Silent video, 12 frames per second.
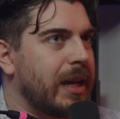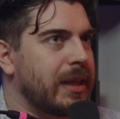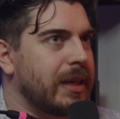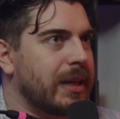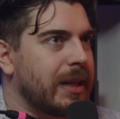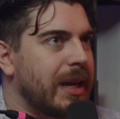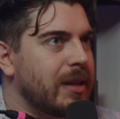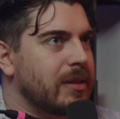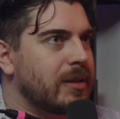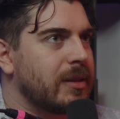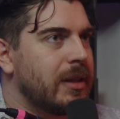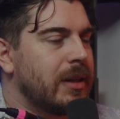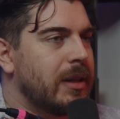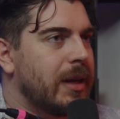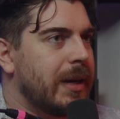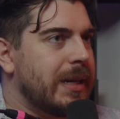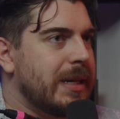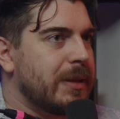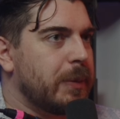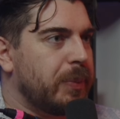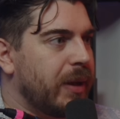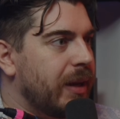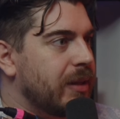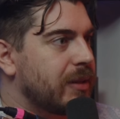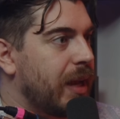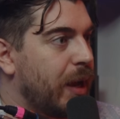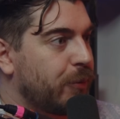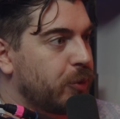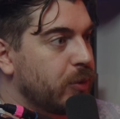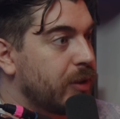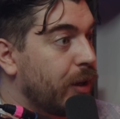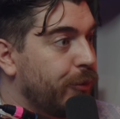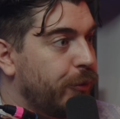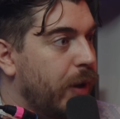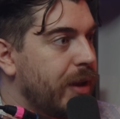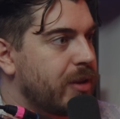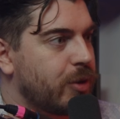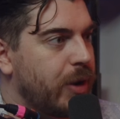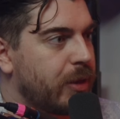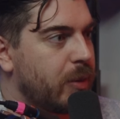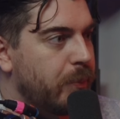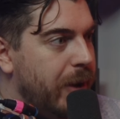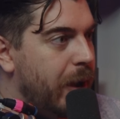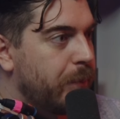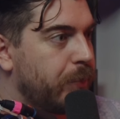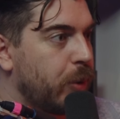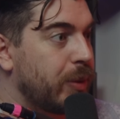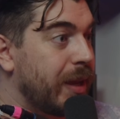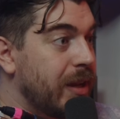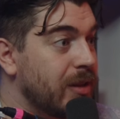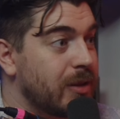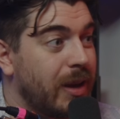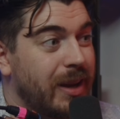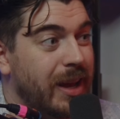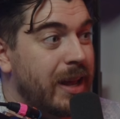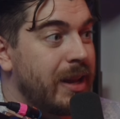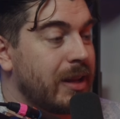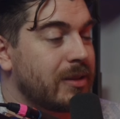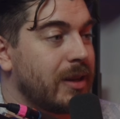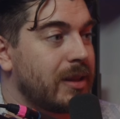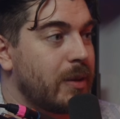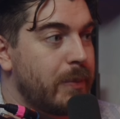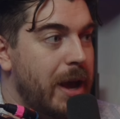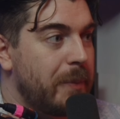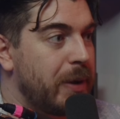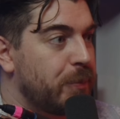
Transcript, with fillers: I think it allows uh, the players to have good gunfights throughout the map, both inside and outside the map.